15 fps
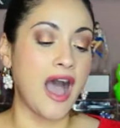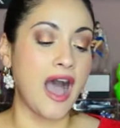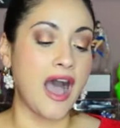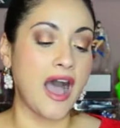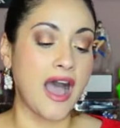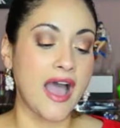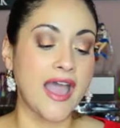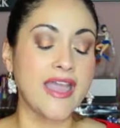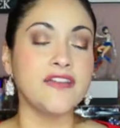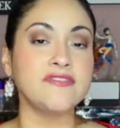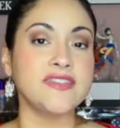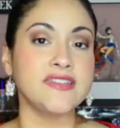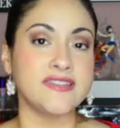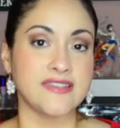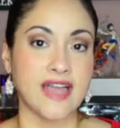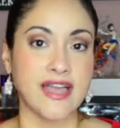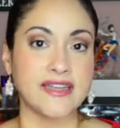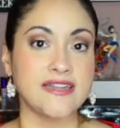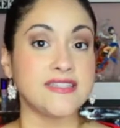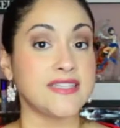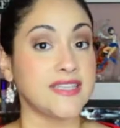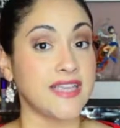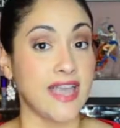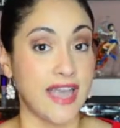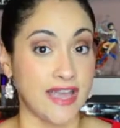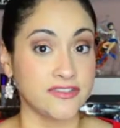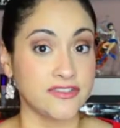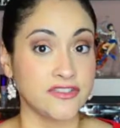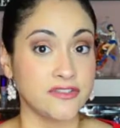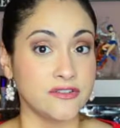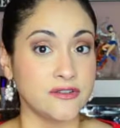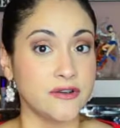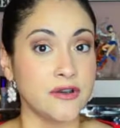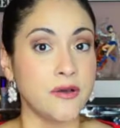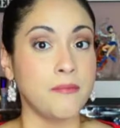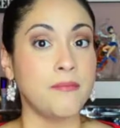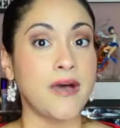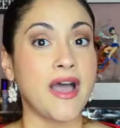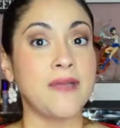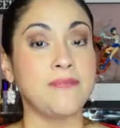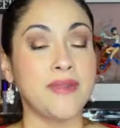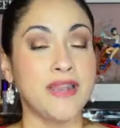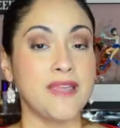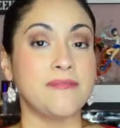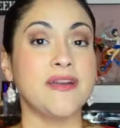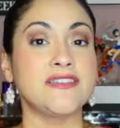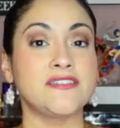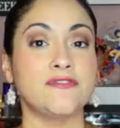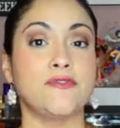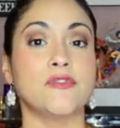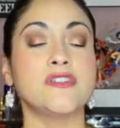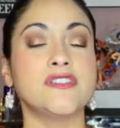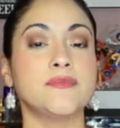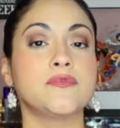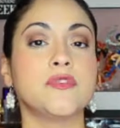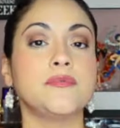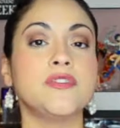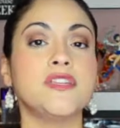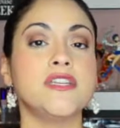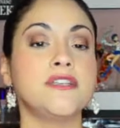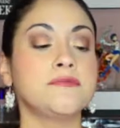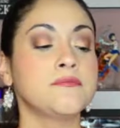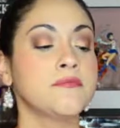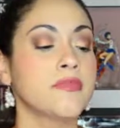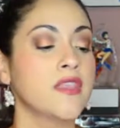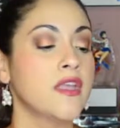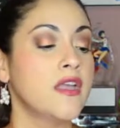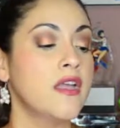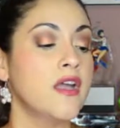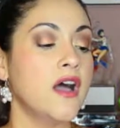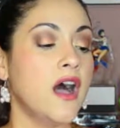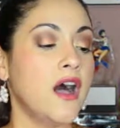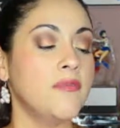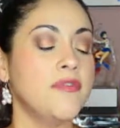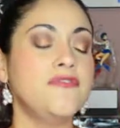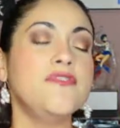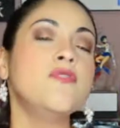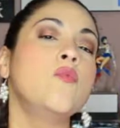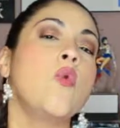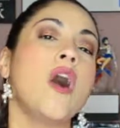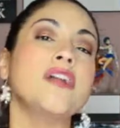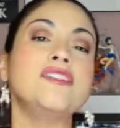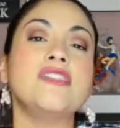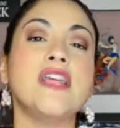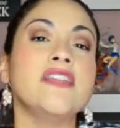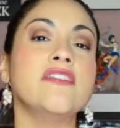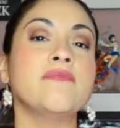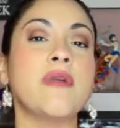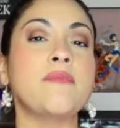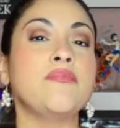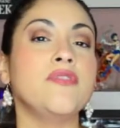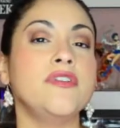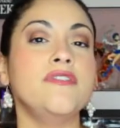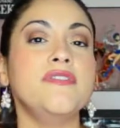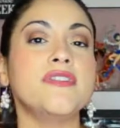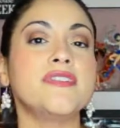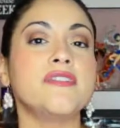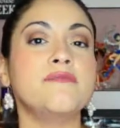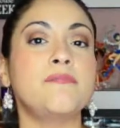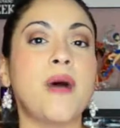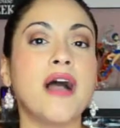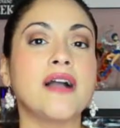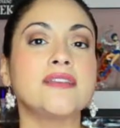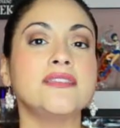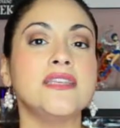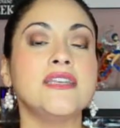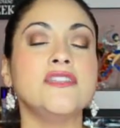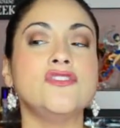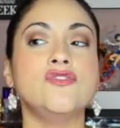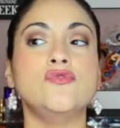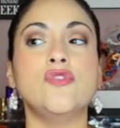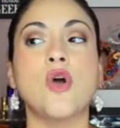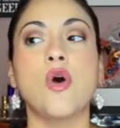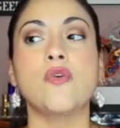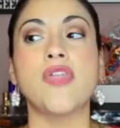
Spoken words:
I have decided to cancel my Play by Sephora subscription. If you've watched any of my previous unboxings, you know